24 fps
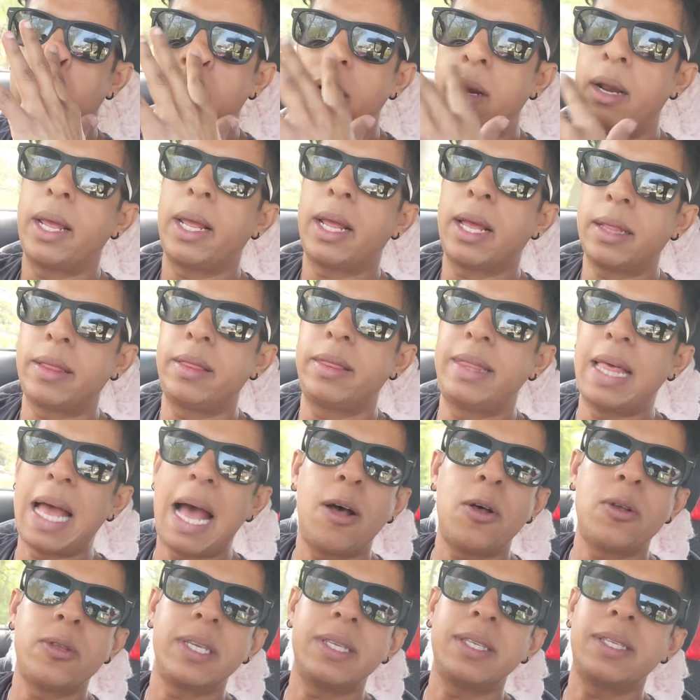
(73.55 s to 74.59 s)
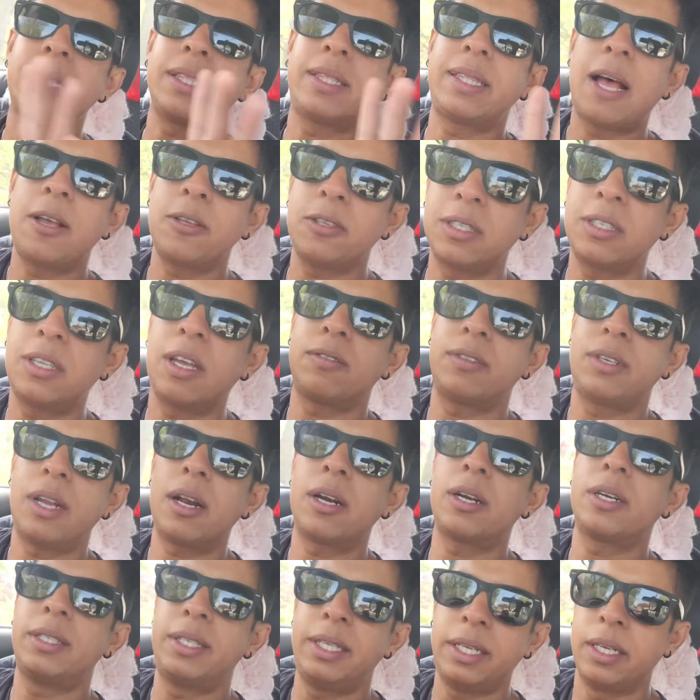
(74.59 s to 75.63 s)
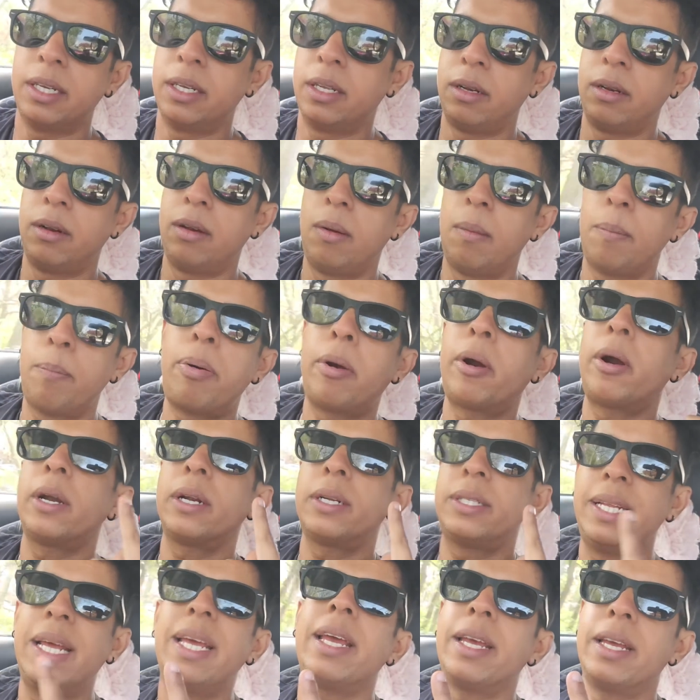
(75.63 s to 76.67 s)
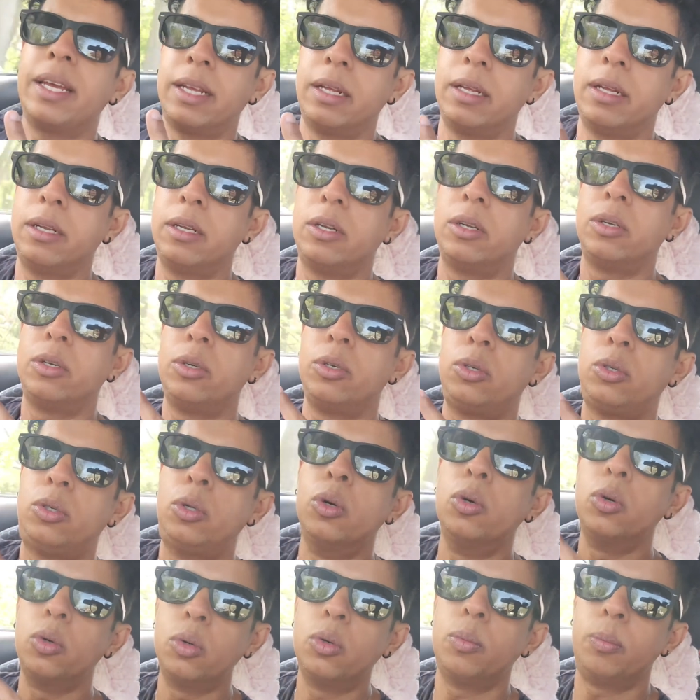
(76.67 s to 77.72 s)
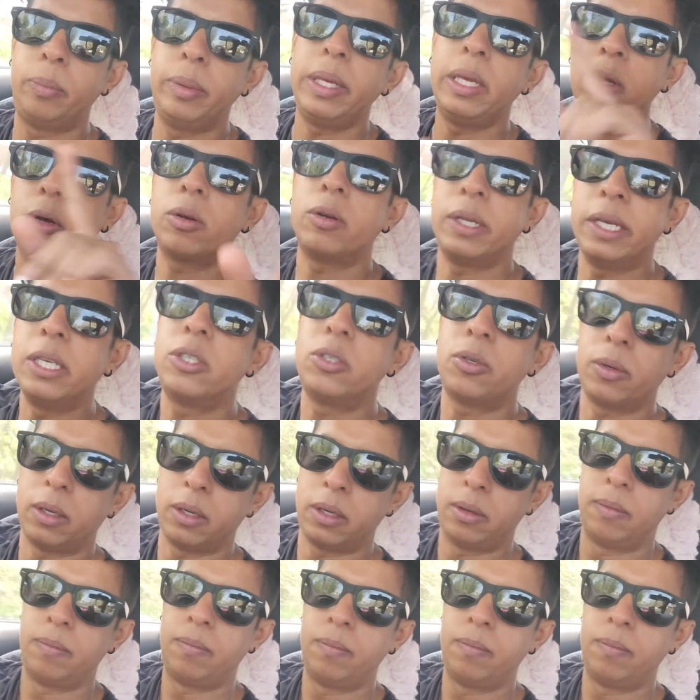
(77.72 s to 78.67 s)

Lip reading: like a thousands and thousands of dollar deal per day to be on Israel.